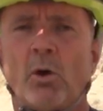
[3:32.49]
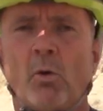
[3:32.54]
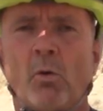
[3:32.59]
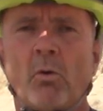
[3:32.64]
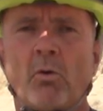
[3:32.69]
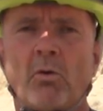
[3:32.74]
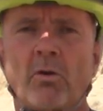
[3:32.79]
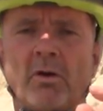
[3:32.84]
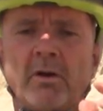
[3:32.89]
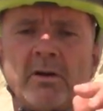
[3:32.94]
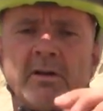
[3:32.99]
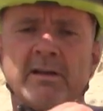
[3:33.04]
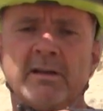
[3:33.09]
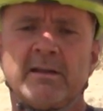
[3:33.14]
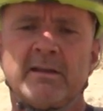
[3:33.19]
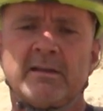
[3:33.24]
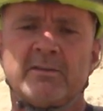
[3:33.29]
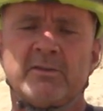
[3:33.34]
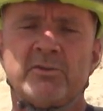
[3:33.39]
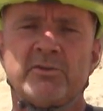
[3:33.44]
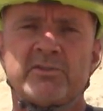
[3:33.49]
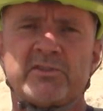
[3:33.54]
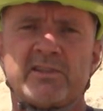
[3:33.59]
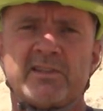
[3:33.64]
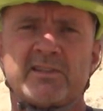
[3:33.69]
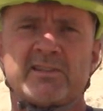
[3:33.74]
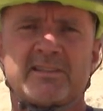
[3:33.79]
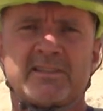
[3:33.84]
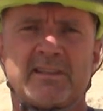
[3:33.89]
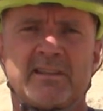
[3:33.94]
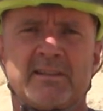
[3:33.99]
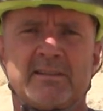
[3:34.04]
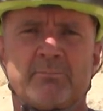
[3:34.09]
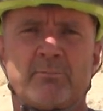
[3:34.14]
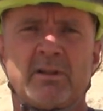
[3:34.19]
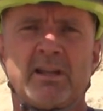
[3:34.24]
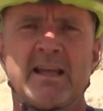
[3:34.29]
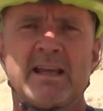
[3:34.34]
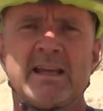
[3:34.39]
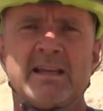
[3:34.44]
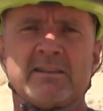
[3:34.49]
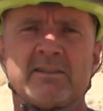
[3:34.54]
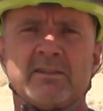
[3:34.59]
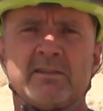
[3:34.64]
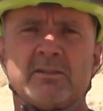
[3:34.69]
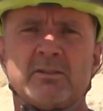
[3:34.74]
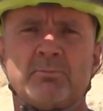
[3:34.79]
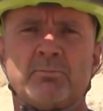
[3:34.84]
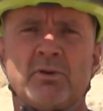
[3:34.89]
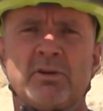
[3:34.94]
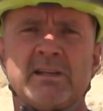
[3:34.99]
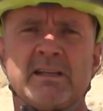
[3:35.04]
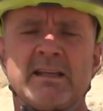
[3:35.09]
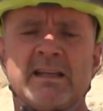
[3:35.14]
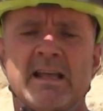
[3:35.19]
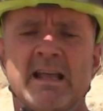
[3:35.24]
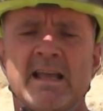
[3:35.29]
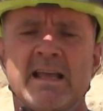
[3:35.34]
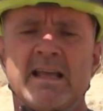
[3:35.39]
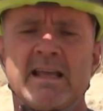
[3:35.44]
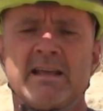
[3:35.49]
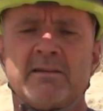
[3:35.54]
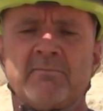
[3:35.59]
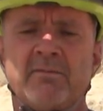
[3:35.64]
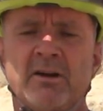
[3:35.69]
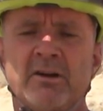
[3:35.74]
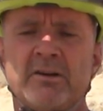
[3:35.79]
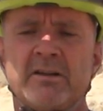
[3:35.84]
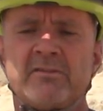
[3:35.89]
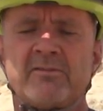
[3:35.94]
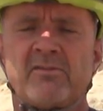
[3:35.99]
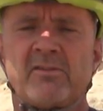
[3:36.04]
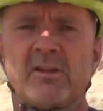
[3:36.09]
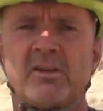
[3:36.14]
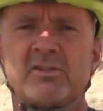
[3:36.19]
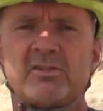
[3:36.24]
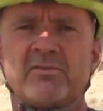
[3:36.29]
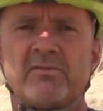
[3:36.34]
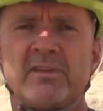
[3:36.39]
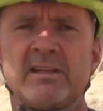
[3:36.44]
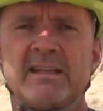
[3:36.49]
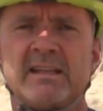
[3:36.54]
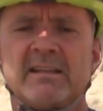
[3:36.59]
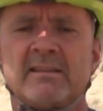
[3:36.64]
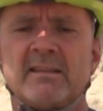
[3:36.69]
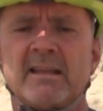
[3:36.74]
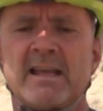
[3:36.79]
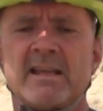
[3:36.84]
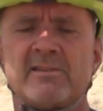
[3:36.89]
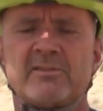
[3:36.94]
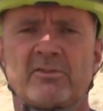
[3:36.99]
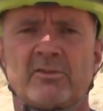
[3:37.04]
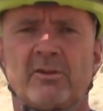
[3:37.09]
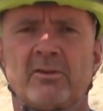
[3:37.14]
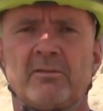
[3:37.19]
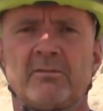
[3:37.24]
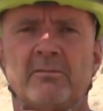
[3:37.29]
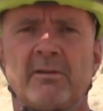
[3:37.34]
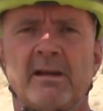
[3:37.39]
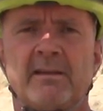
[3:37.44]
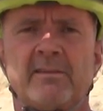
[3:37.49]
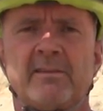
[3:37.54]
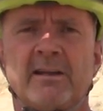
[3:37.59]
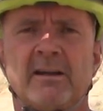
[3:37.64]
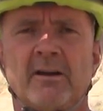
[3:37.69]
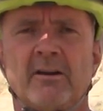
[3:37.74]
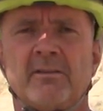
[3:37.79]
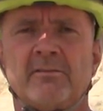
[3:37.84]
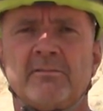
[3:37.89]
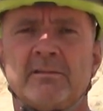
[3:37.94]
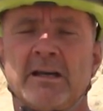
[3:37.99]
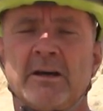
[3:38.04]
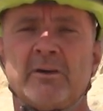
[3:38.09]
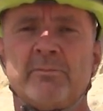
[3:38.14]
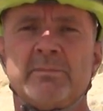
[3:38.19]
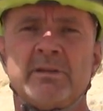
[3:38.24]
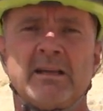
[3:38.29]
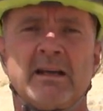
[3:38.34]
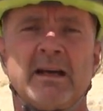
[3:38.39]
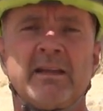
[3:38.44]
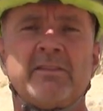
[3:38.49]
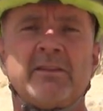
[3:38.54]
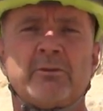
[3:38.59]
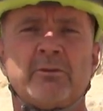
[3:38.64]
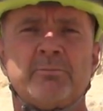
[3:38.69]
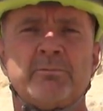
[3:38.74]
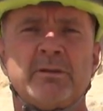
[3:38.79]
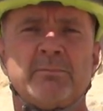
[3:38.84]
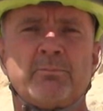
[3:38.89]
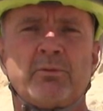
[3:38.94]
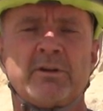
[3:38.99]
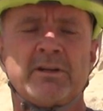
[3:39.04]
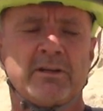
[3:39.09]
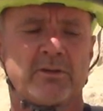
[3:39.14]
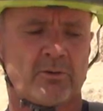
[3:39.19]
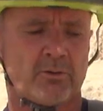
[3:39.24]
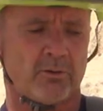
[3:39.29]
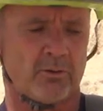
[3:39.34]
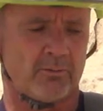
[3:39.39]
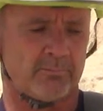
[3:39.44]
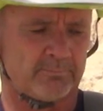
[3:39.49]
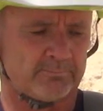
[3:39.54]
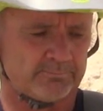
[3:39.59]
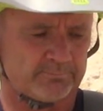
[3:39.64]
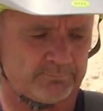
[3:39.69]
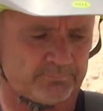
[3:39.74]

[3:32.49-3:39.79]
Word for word: or use this plate to put in a very flush fitting laser right there. That would be, I think would be pretty cool.